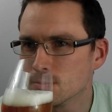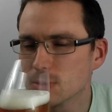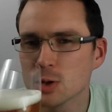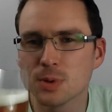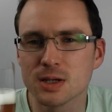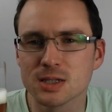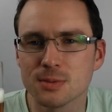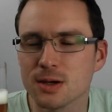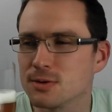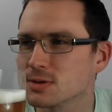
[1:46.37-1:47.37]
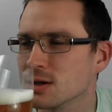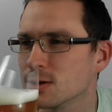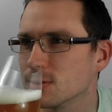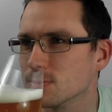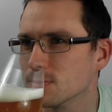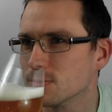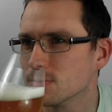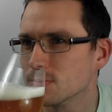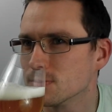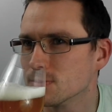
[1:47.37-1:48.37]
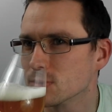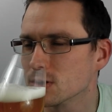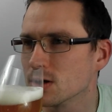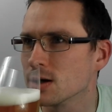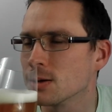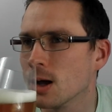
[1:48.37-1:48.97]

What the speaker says: little bit of something else going on. I'm